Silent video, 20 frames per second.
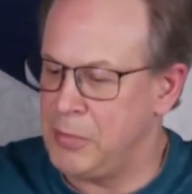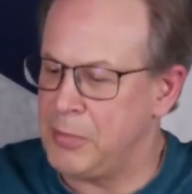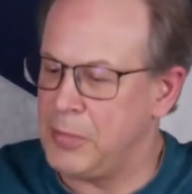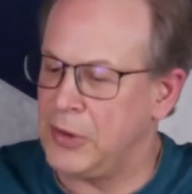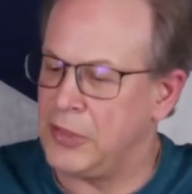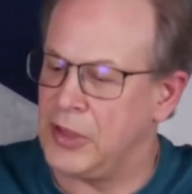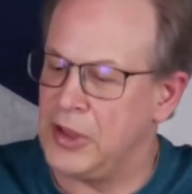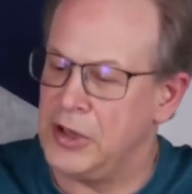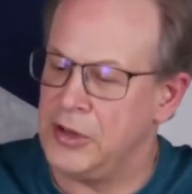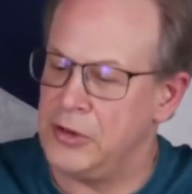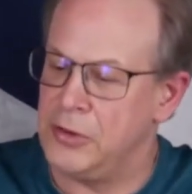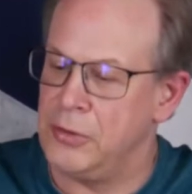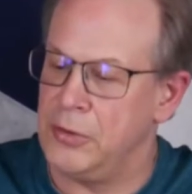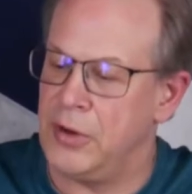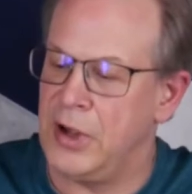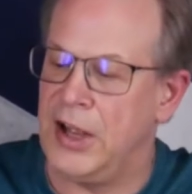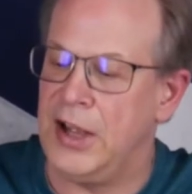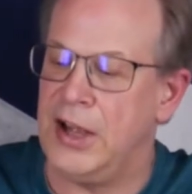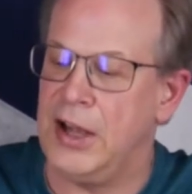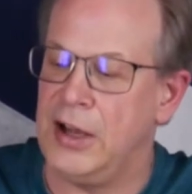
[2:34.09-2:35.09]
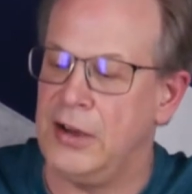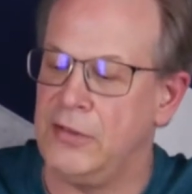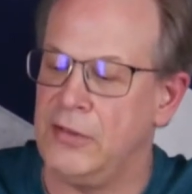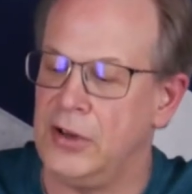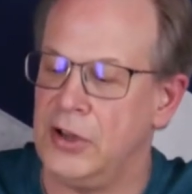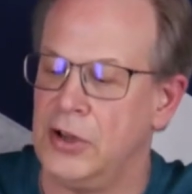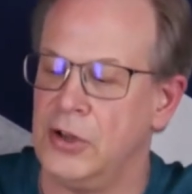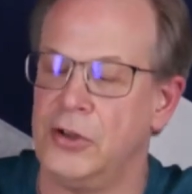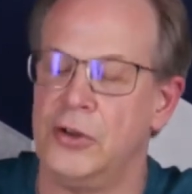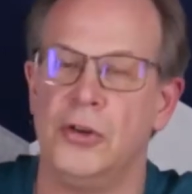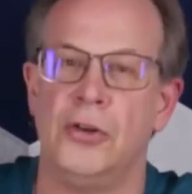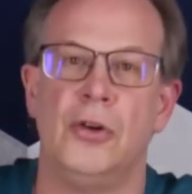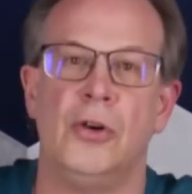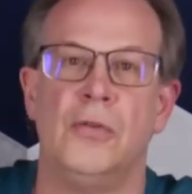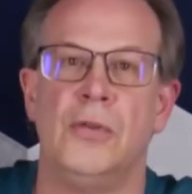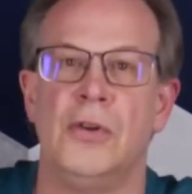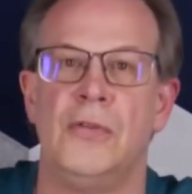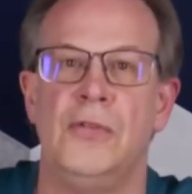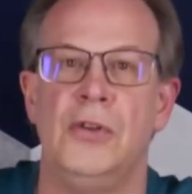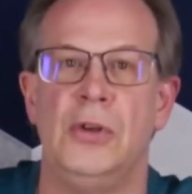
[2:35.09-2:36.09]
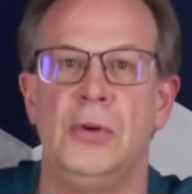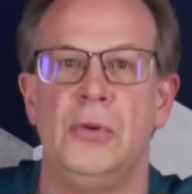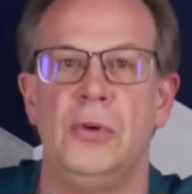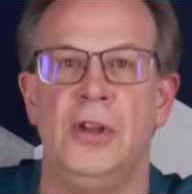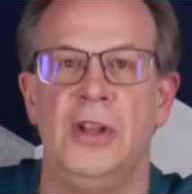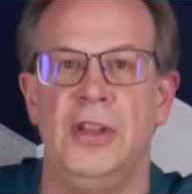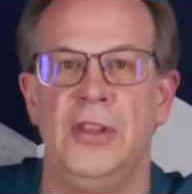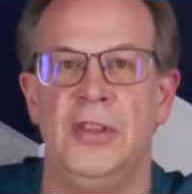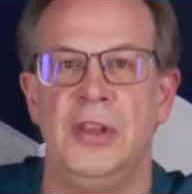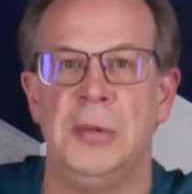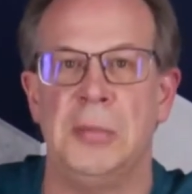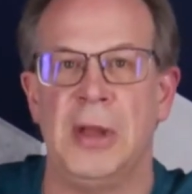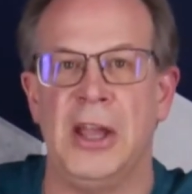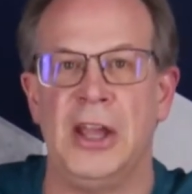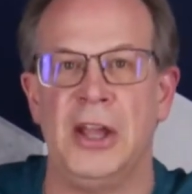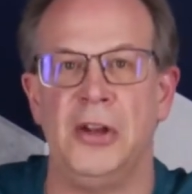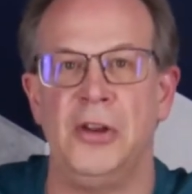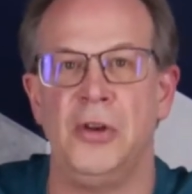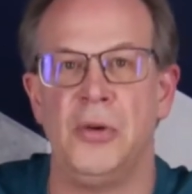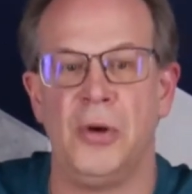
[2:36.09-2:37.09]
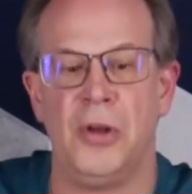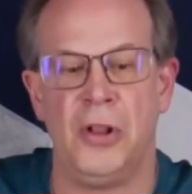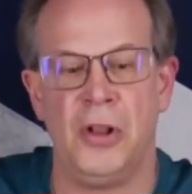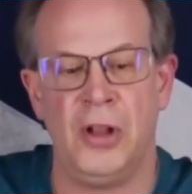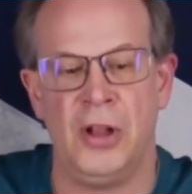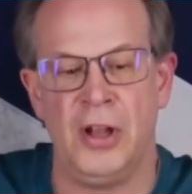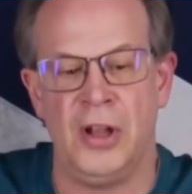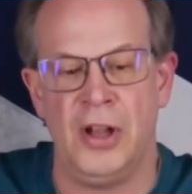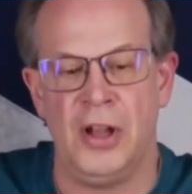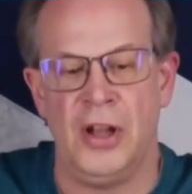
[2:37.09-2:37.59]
but they do have a good overview in the manual